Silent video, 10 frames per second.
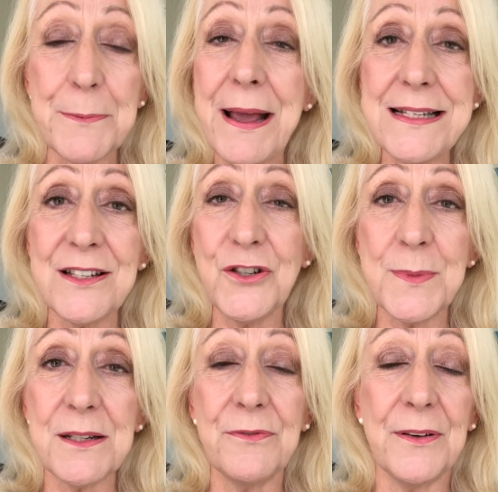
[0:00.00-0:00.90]
space in
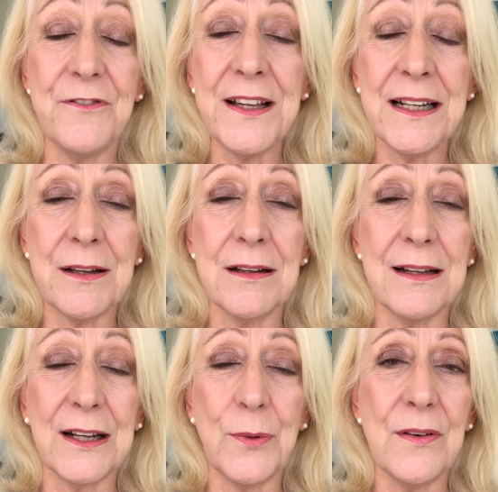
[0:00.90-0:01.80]
terms of feeling
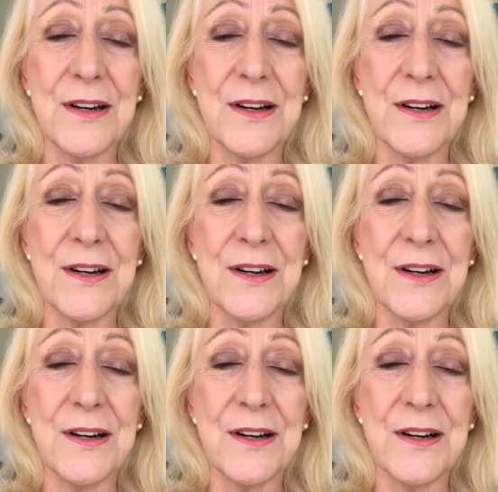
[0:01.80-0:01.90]
like we